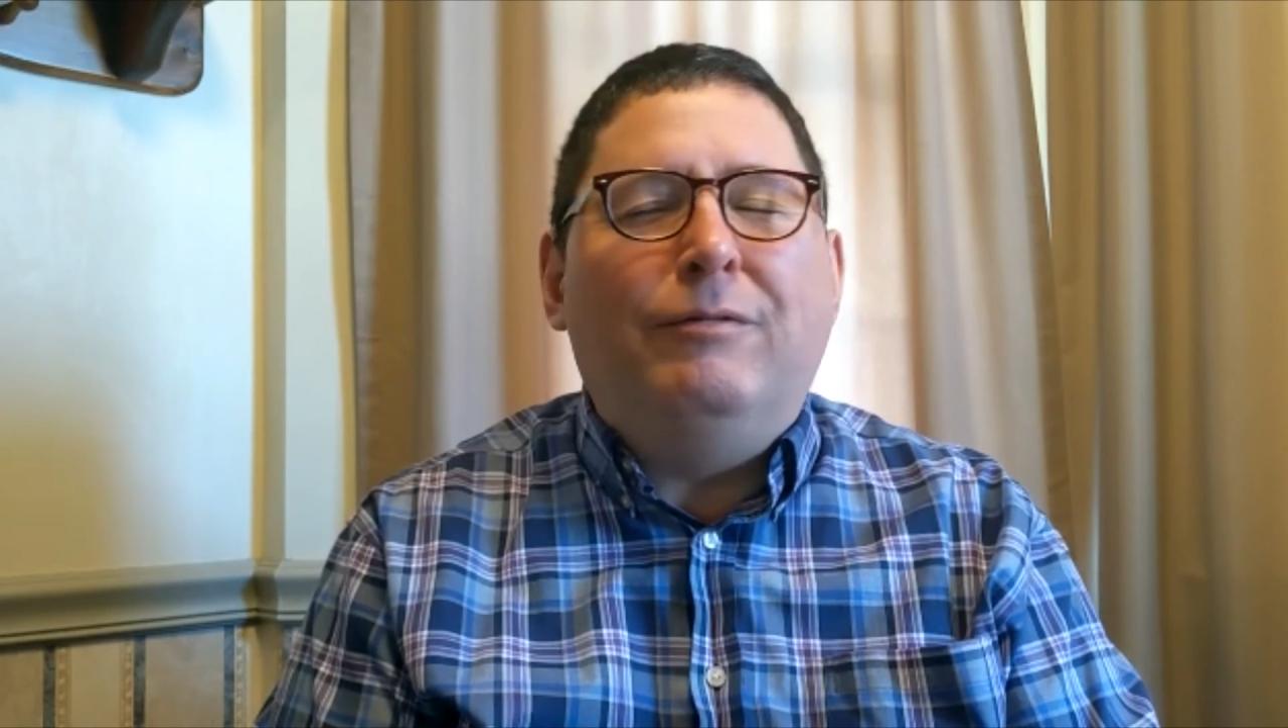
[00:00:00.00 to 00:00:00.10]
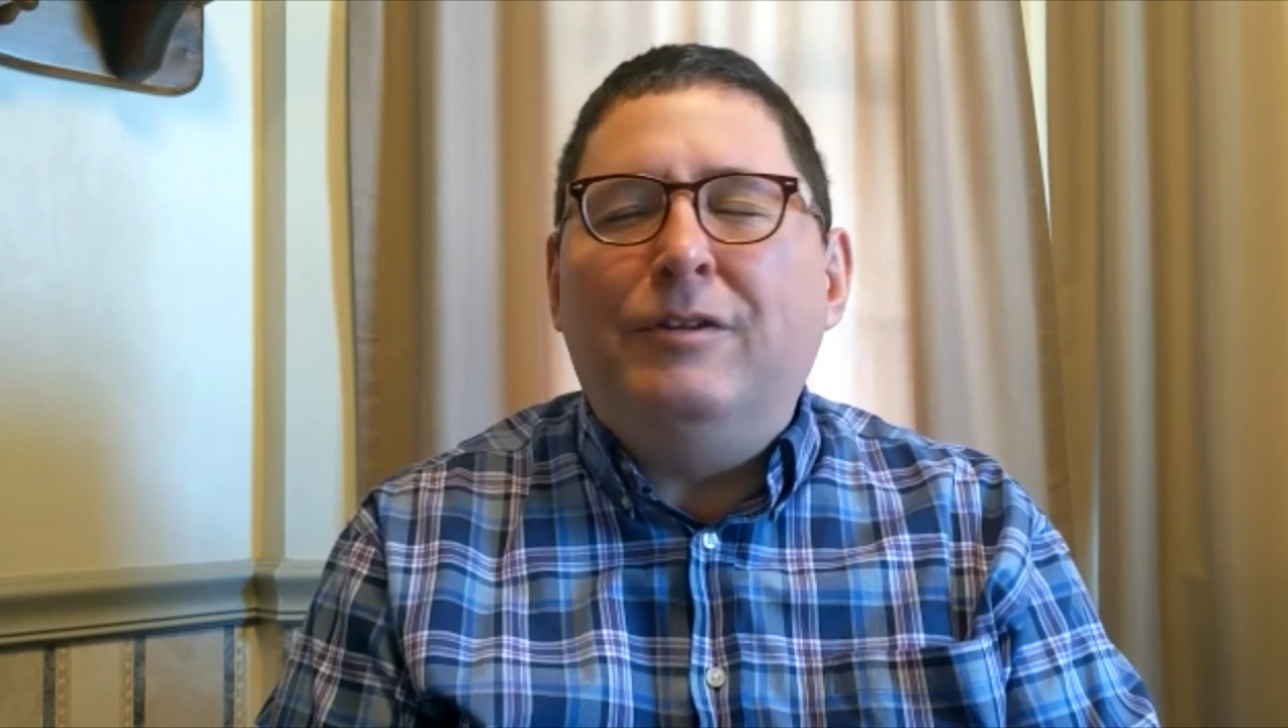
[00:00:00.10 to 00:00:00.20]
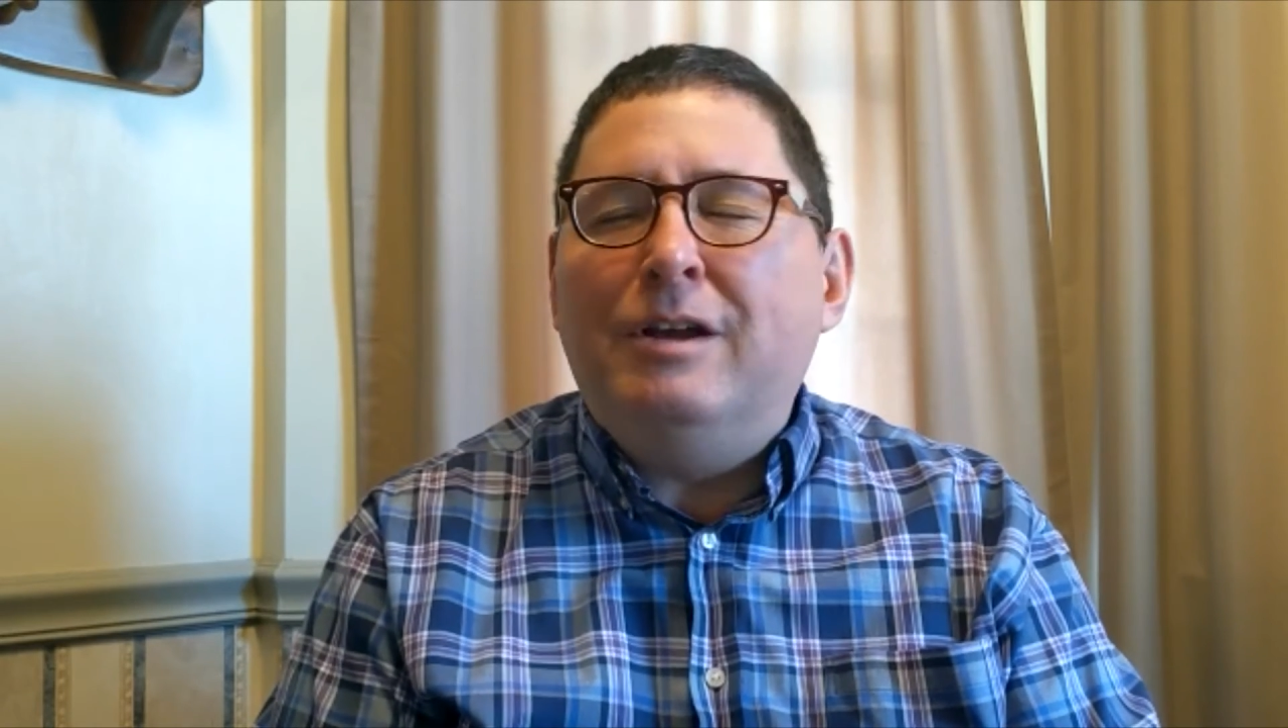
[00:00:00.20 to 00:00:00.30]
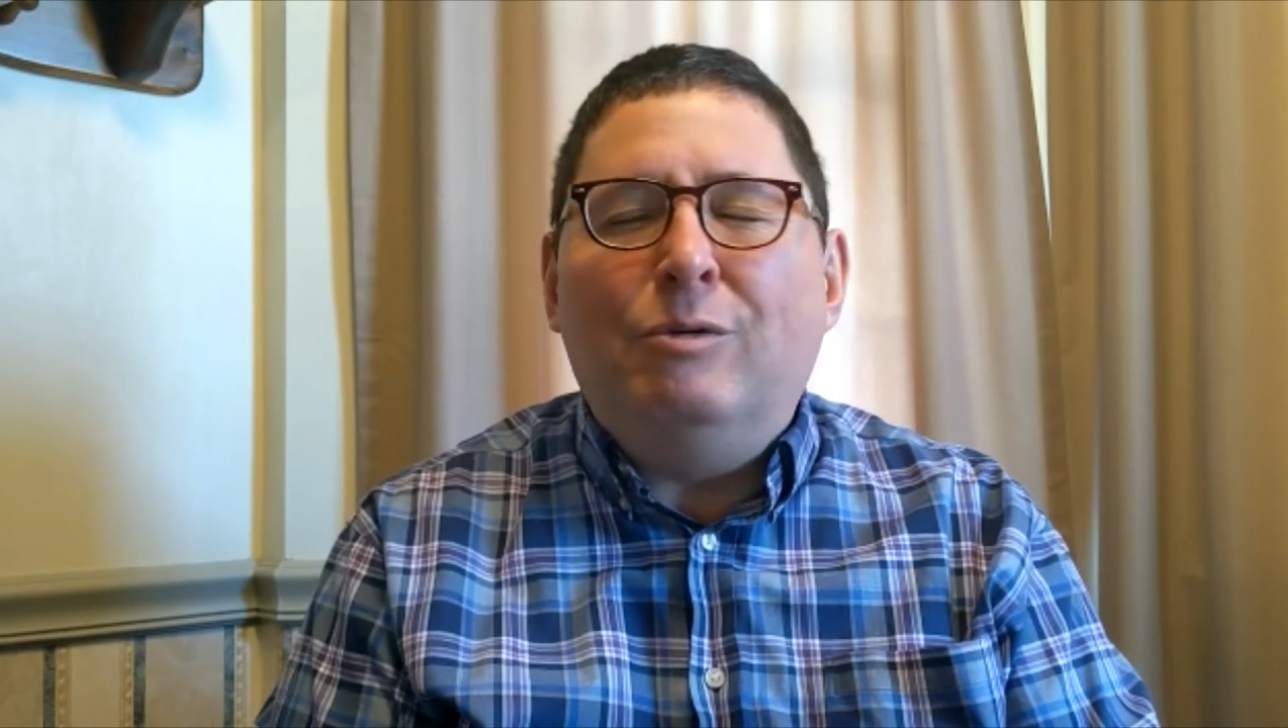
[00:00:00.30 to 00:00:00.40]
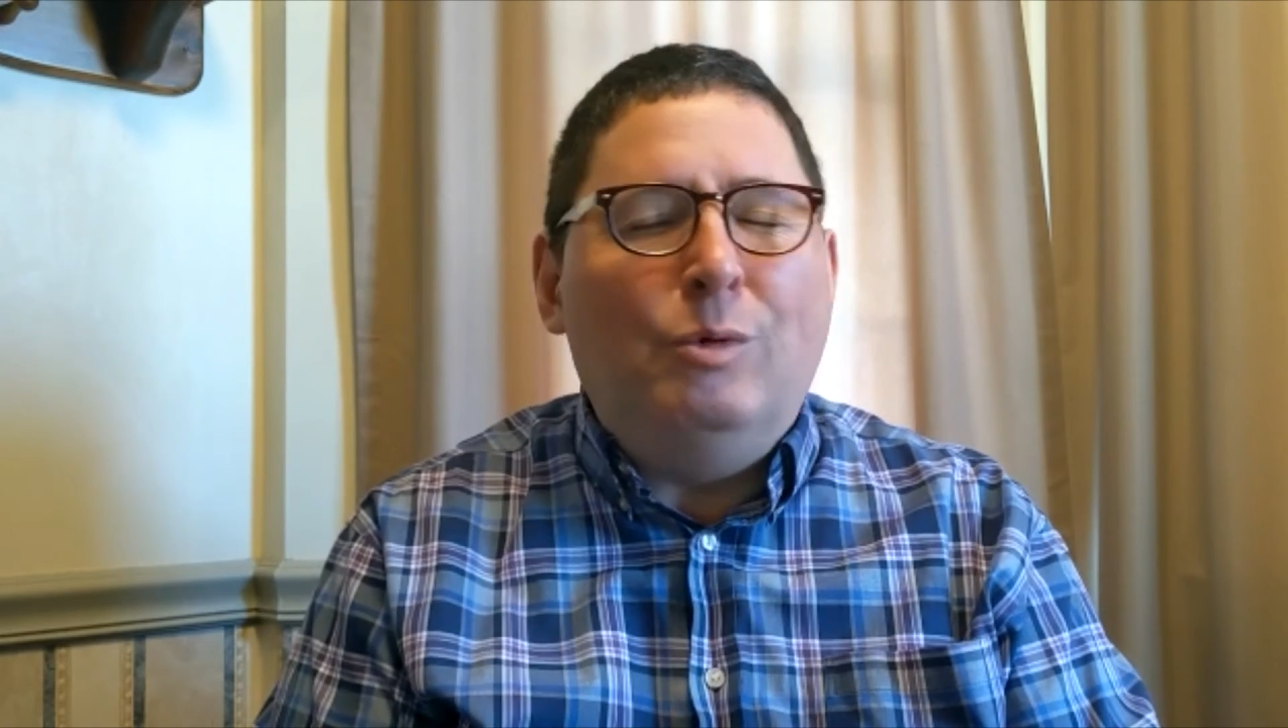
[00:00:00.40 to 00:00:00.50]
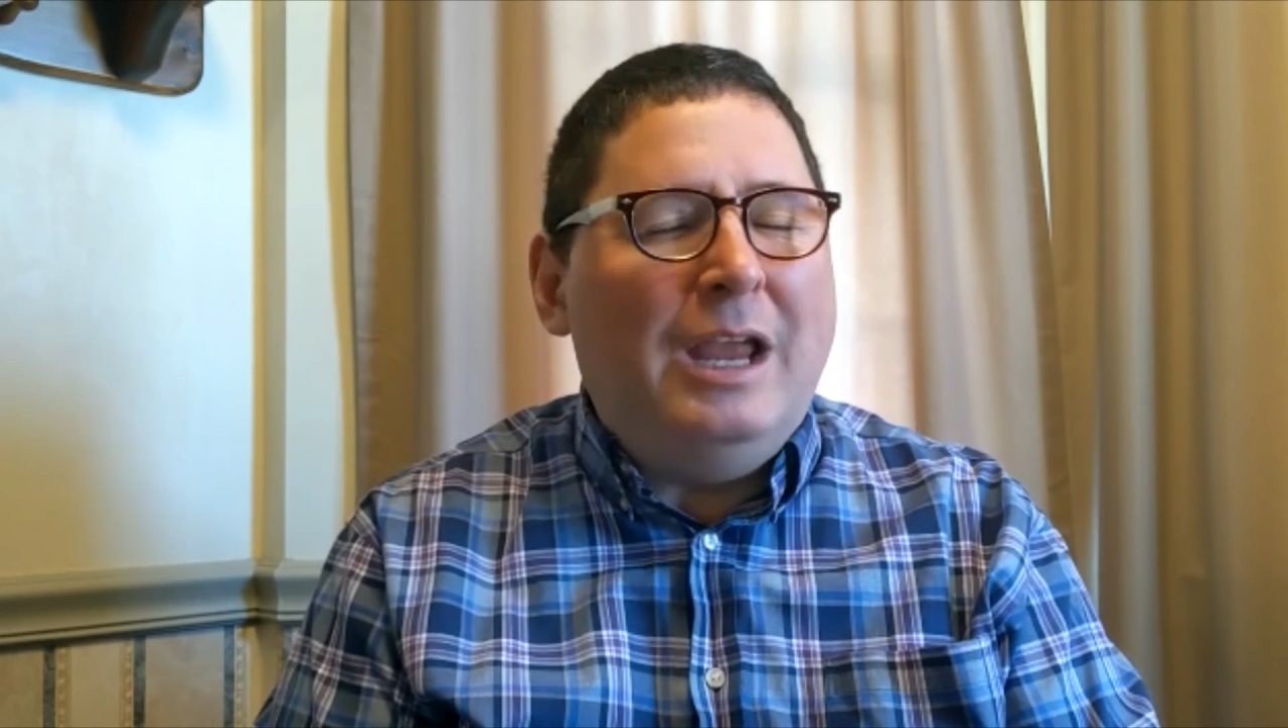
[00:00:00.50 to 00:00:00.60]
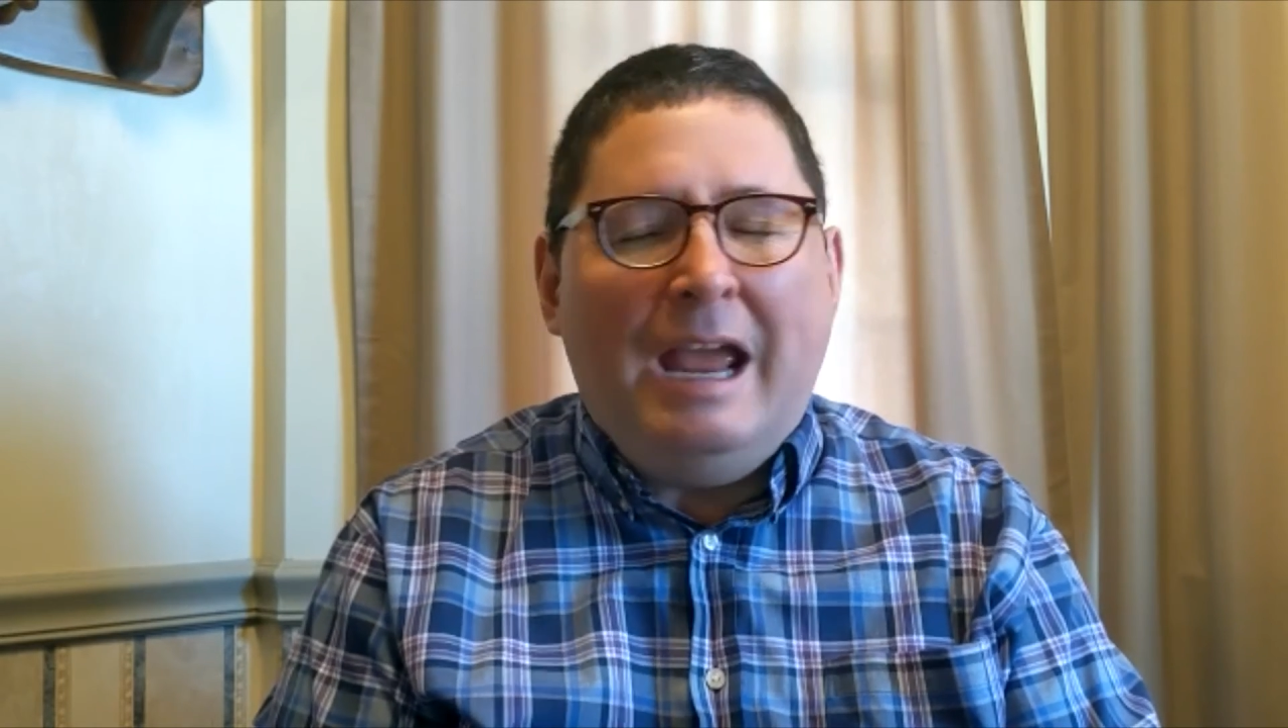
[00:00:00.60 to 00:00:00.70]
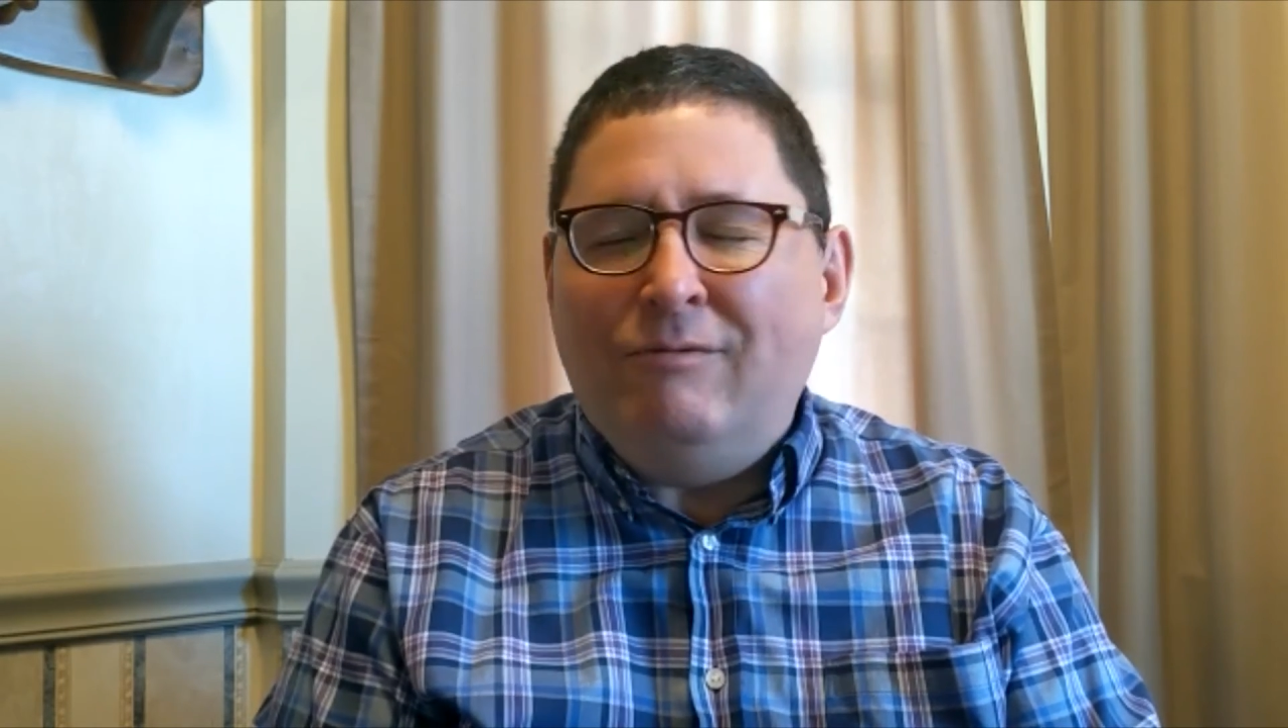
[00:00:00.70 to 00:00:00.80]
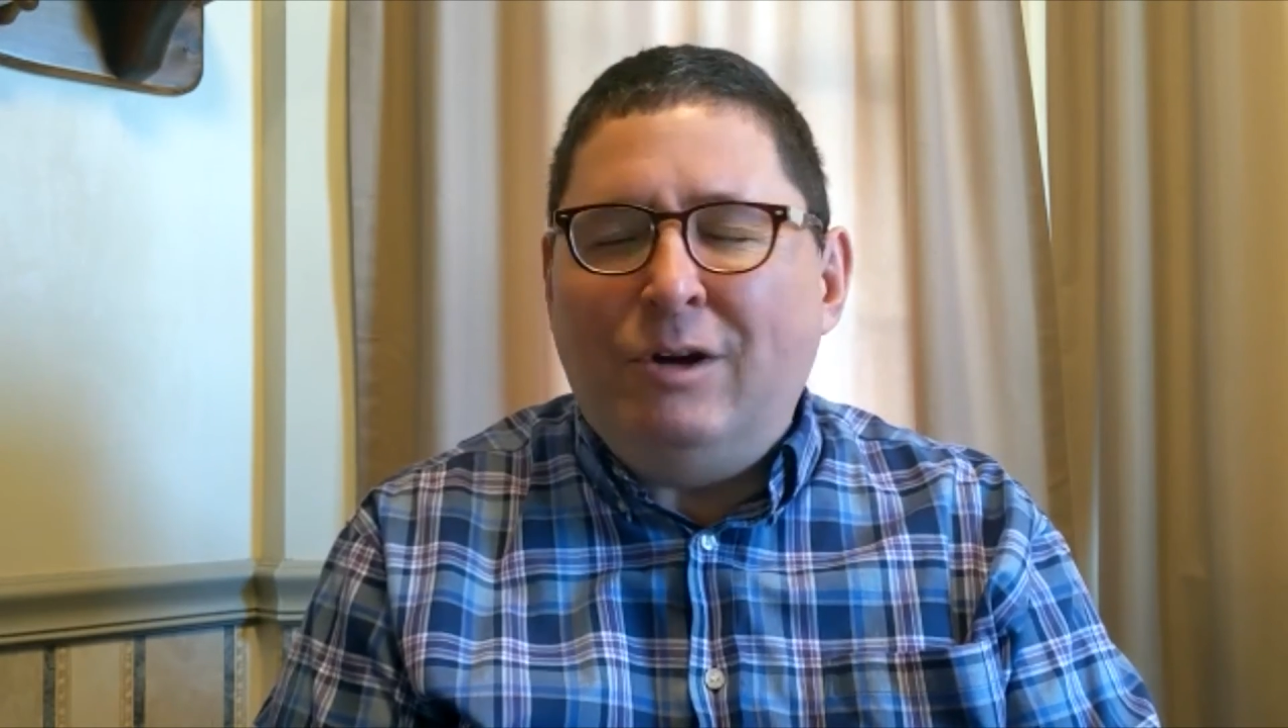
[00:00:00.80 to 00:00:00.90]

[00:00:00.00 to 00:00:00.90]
feel we have